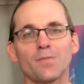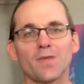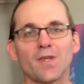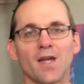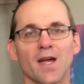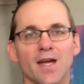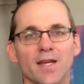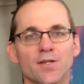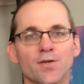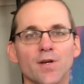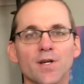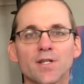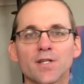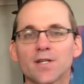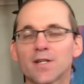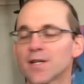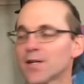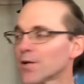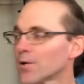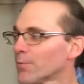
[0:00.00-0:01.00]

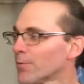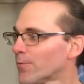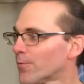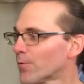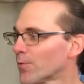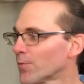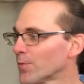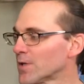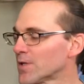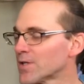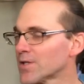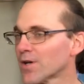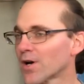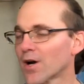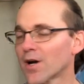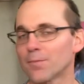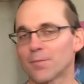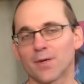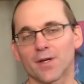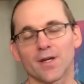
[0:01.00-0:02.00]
hydration here before we
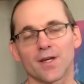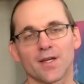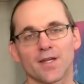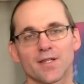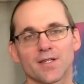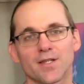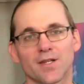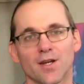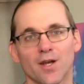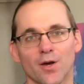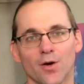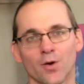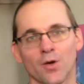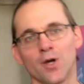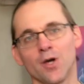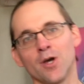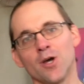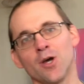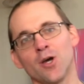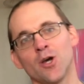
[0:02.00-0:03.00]
start because, you know,
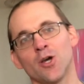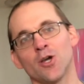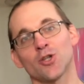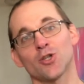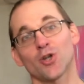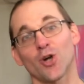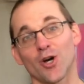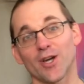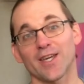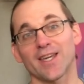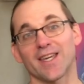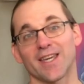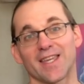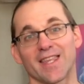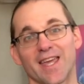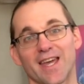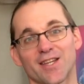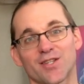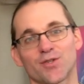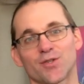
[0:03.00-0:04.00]
talking and
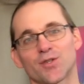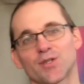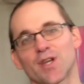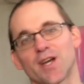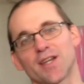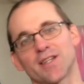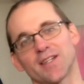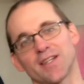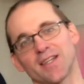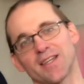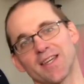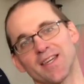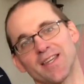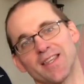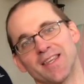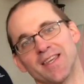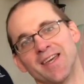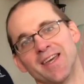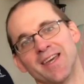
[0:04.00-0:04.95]
exercising can